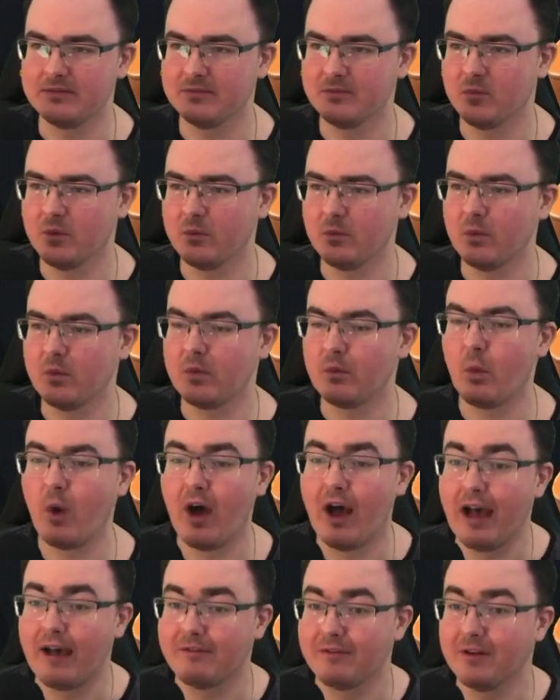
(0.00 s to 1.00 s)
with what
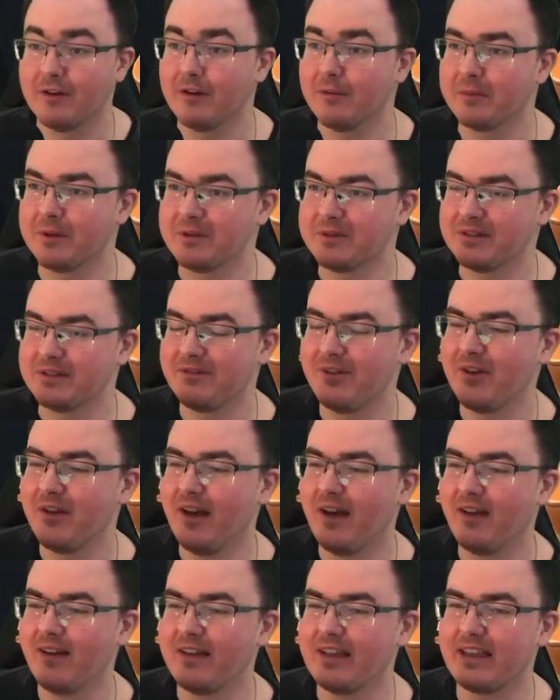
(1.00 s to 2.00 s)
I've got, because I've
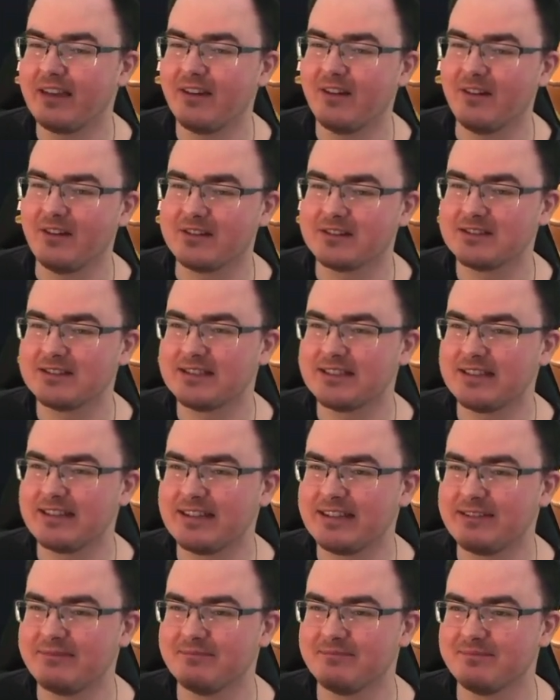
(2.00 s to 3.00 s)
only got
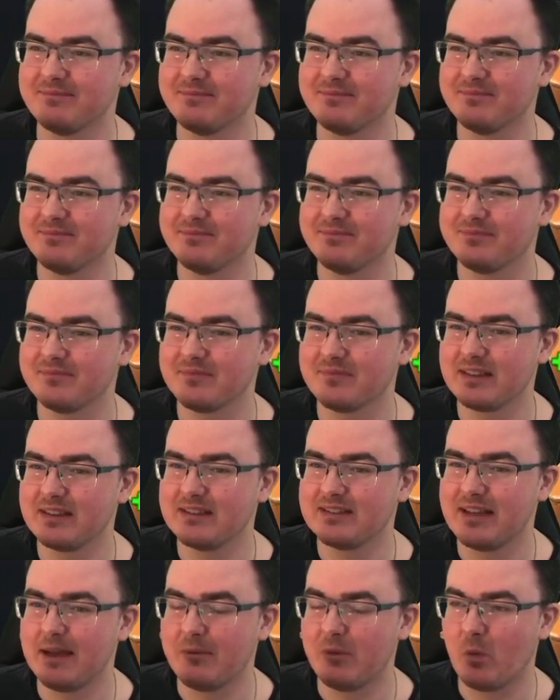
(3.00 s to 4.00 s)

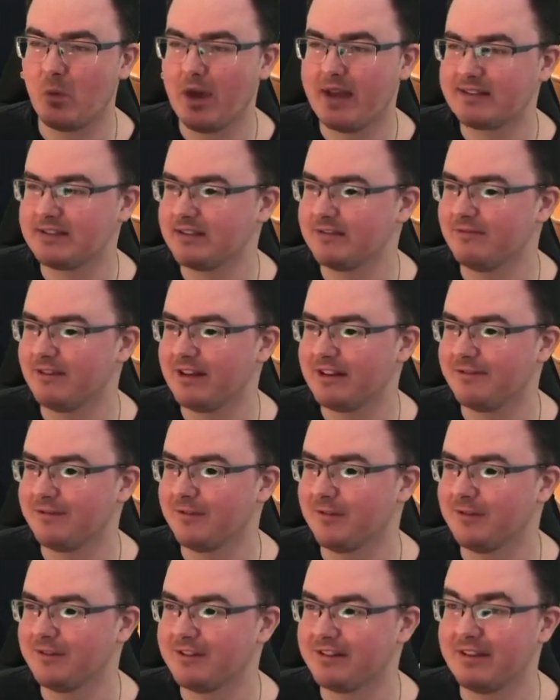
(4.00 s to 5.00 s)
Temin Wexley ready
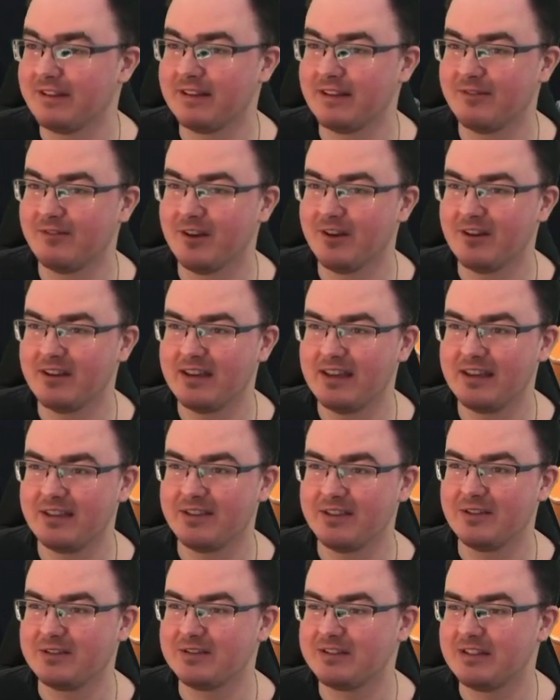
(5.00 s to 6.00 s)
for it, and I've got a Gear
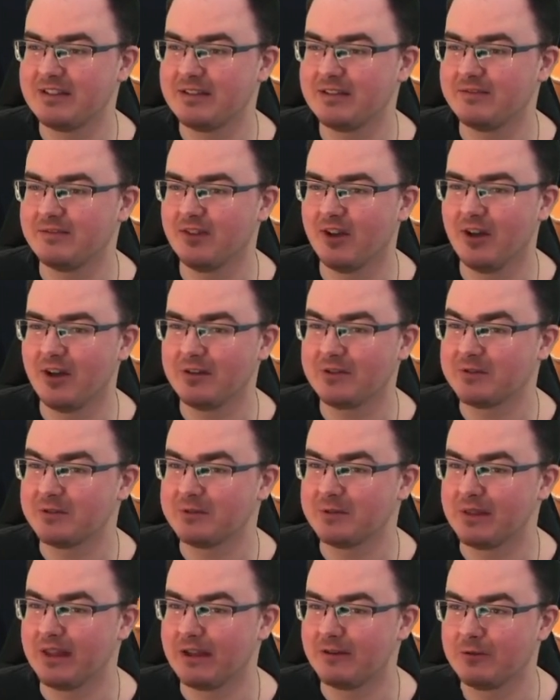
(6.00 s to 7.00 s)
13
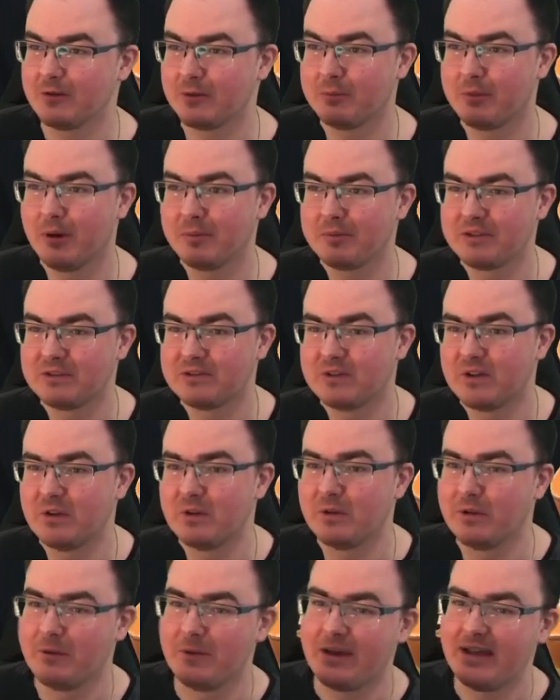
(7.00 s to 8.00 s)
R2 that I would probably
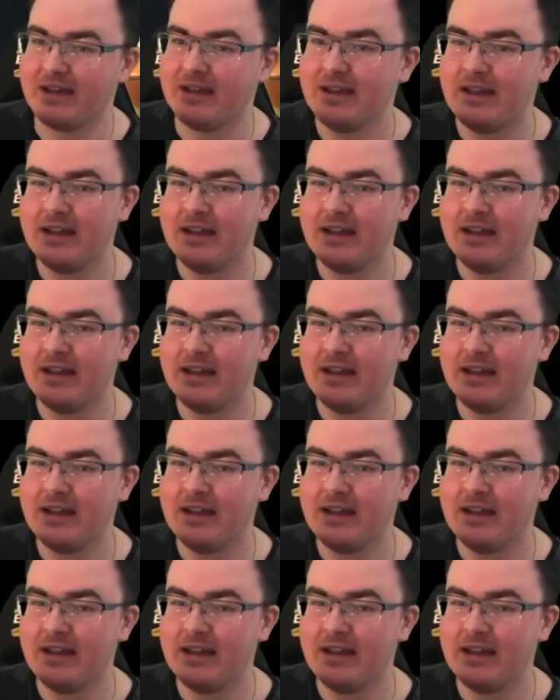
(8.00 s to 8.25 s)
solo it.